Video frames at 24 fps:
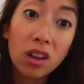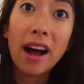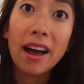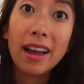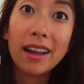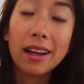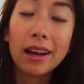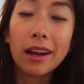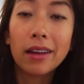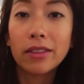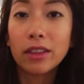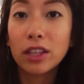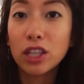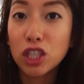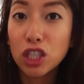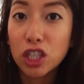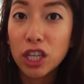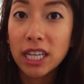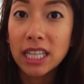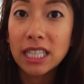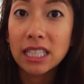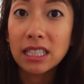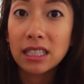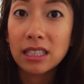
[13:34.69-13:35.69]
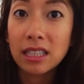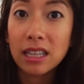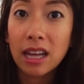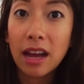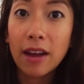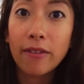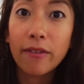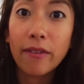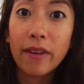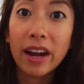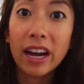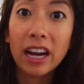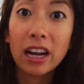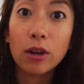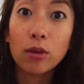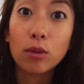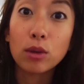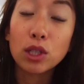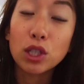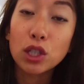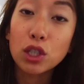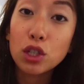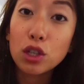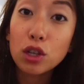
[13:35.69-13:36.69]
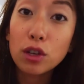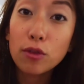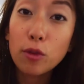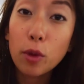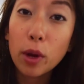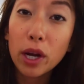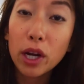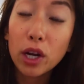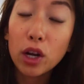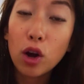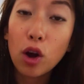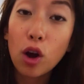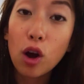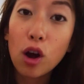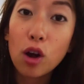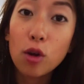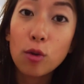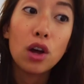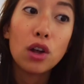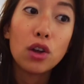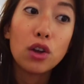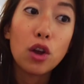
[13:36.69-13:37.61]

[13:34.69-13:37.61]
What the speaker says: I got the Chase Sapphire Reserve credit card,